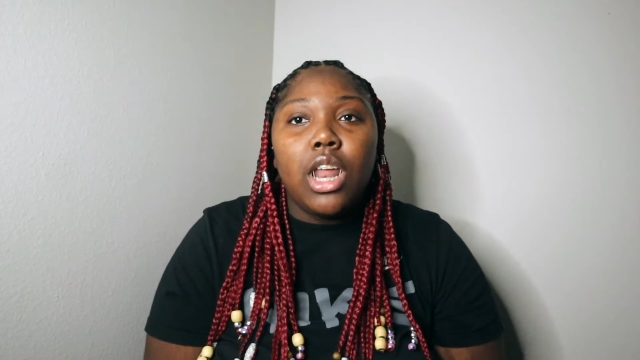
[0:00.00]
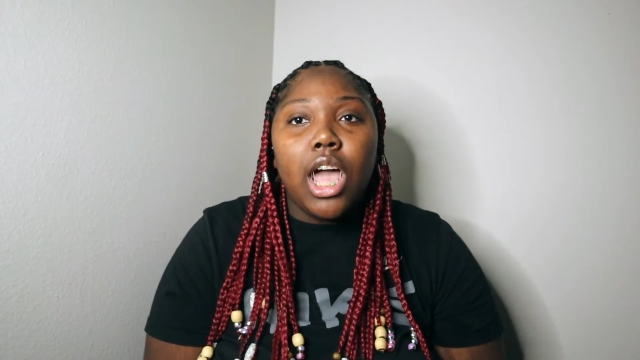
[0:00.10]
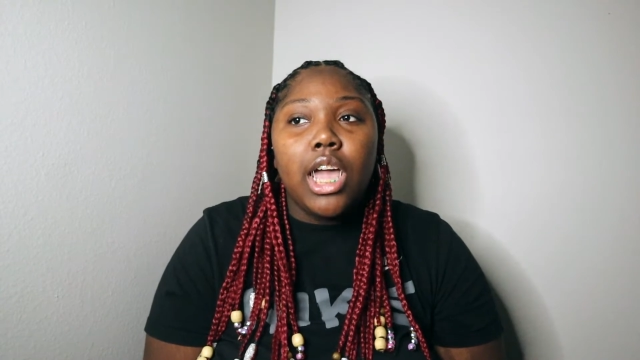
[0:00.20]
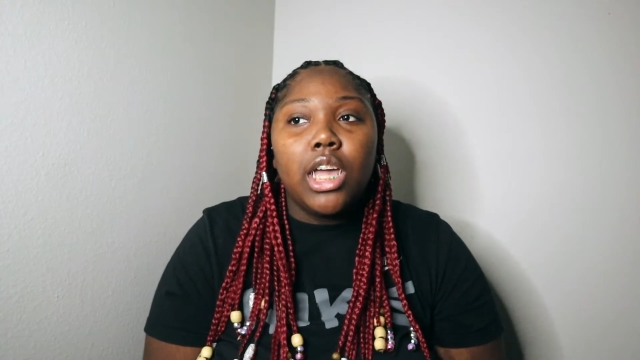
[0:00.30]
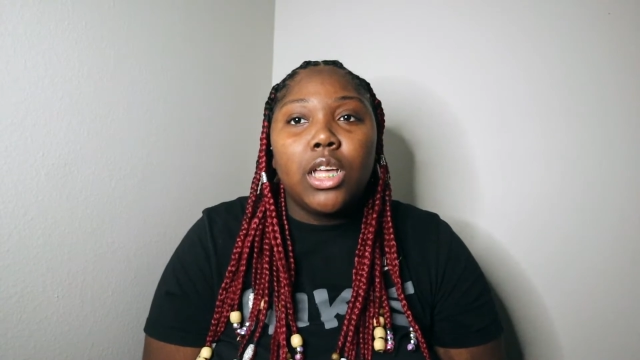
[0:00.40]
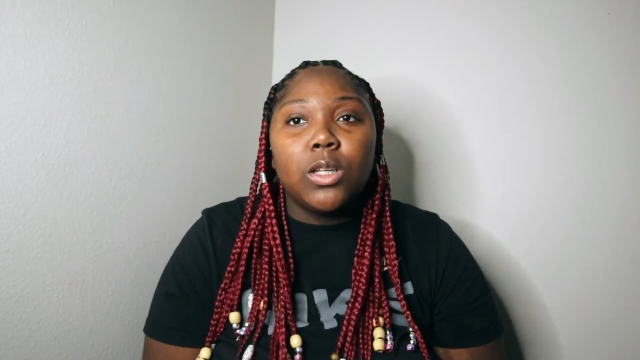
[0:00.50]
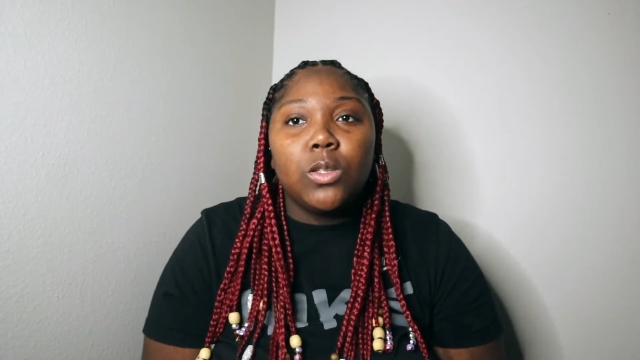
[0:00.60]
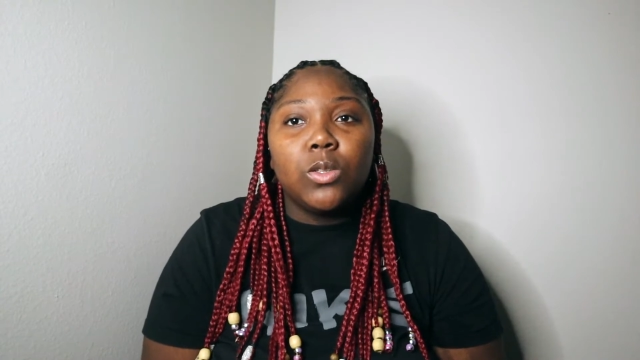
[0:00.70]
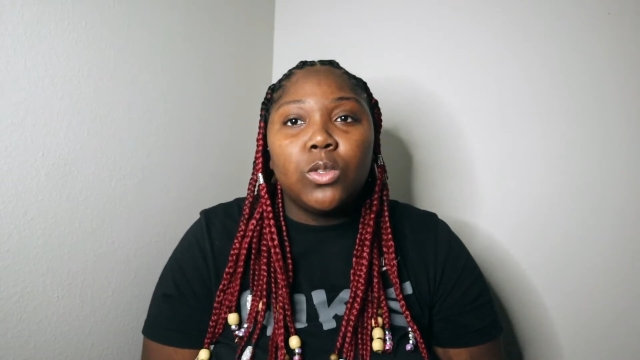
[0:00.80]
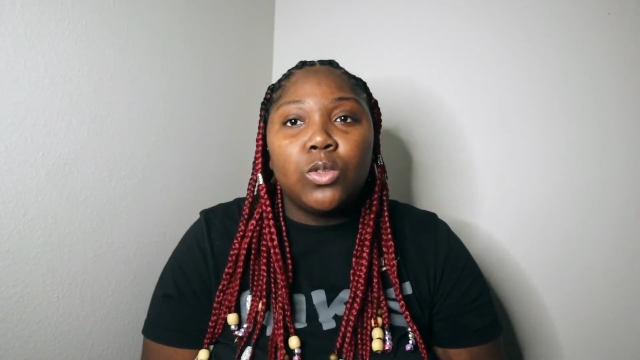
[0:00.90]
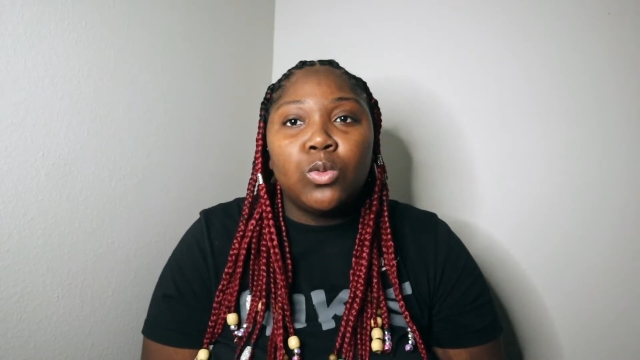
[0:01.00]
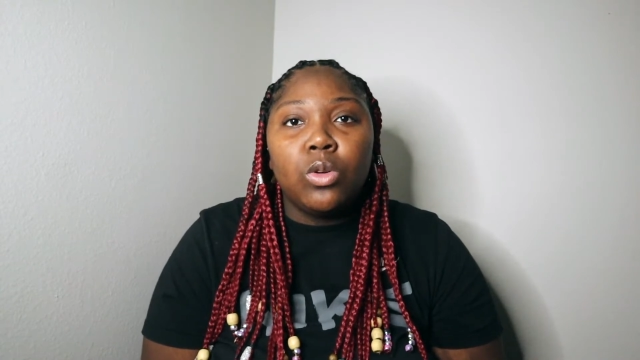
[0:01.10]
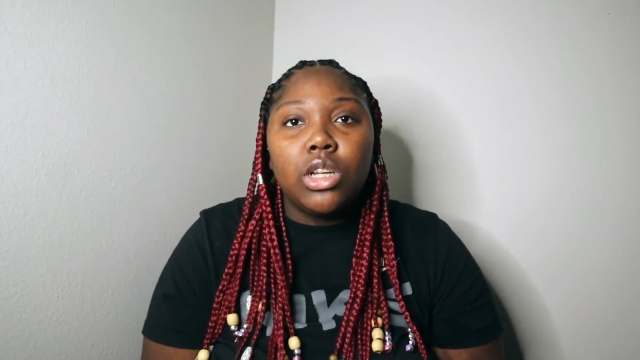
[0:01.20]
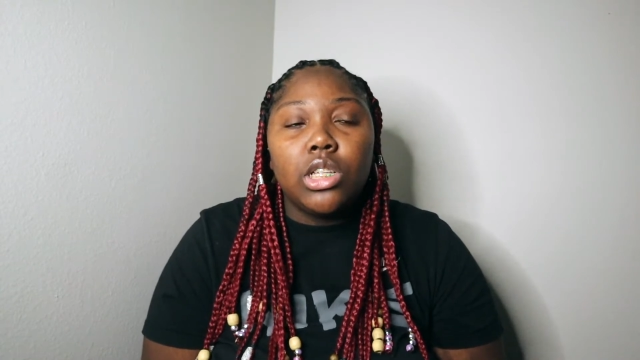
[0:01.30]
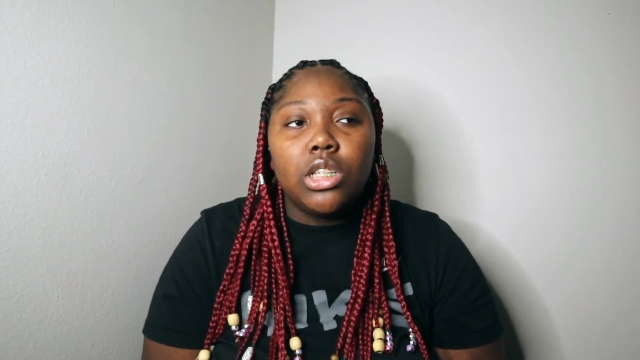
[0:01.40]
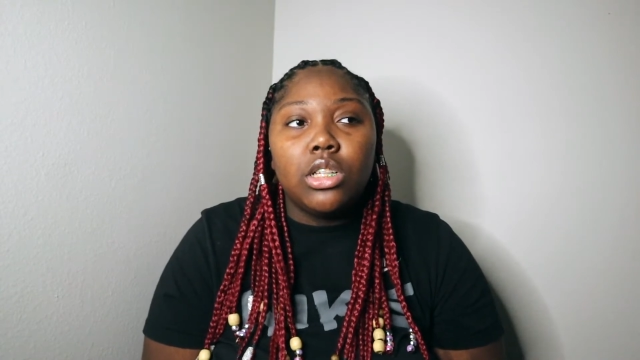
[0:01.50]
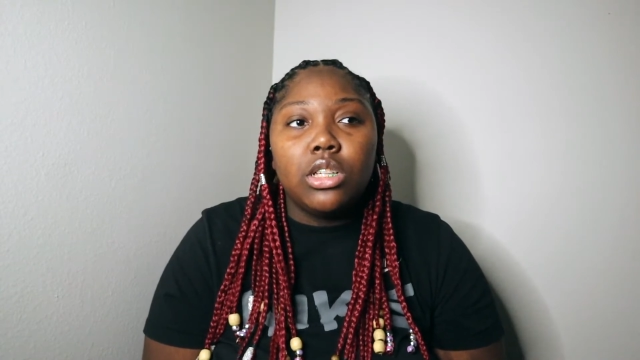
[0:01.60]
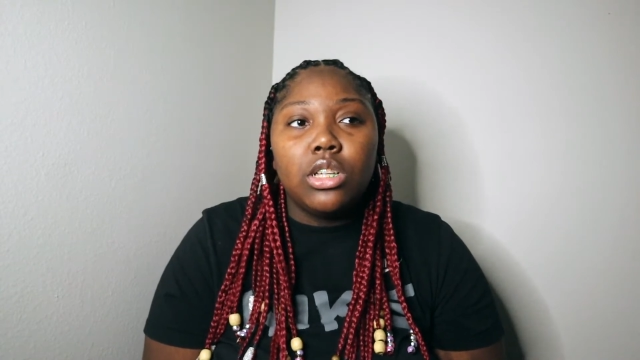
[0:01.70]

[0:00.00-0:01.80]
like 20.